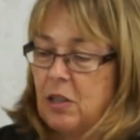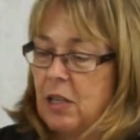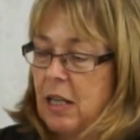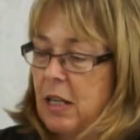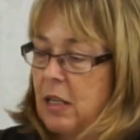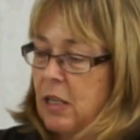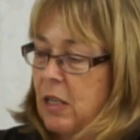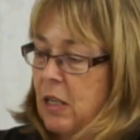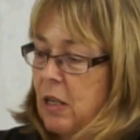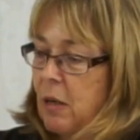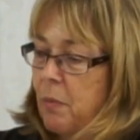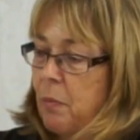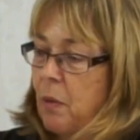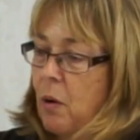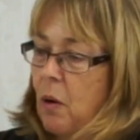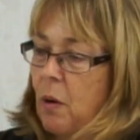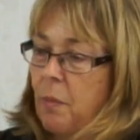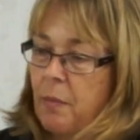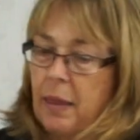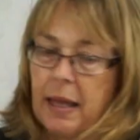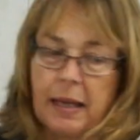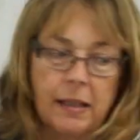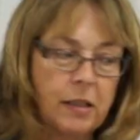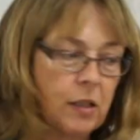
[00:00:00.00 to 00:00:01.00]
Just going to pop
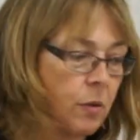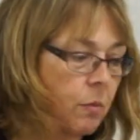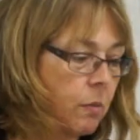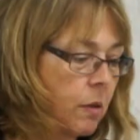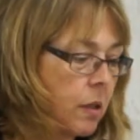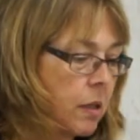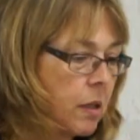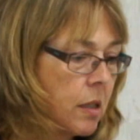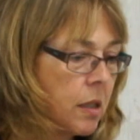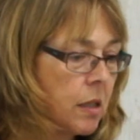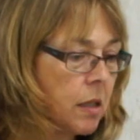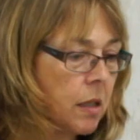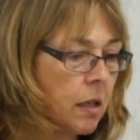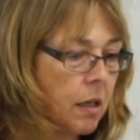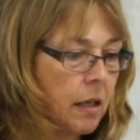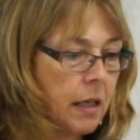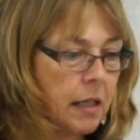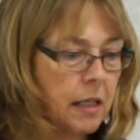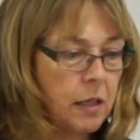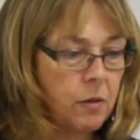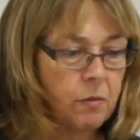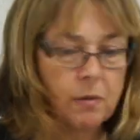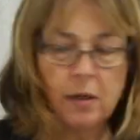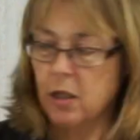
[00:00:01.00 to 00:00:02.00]
that to one
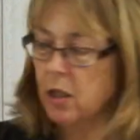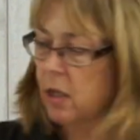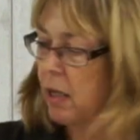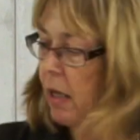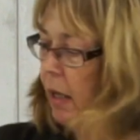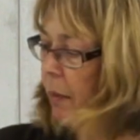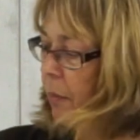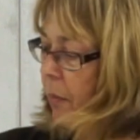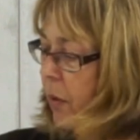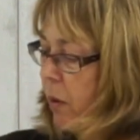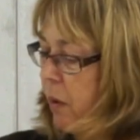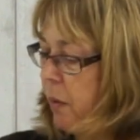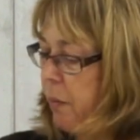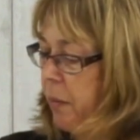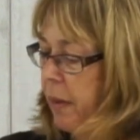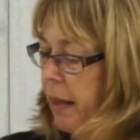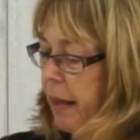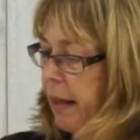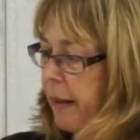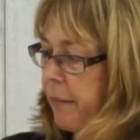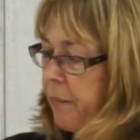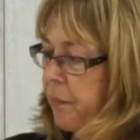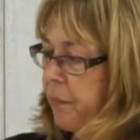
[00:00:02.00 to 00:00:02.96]
side. Where shall I pop that?